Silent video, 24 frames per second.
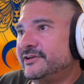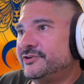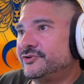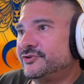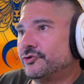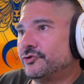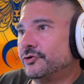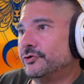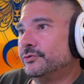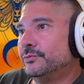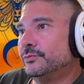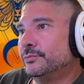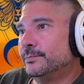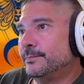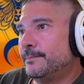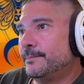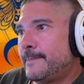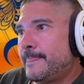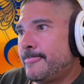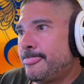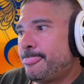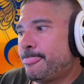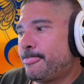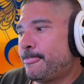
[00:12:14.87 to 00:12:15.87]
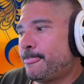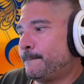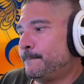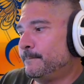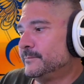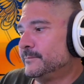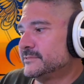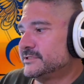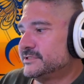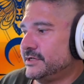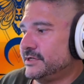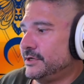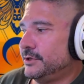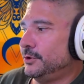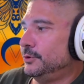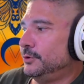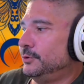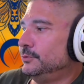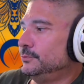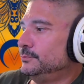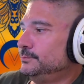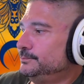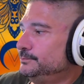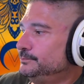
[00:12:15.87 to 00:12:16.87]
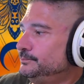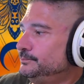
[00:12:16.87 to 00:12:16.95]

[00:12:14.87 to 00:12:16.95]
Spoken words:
true. So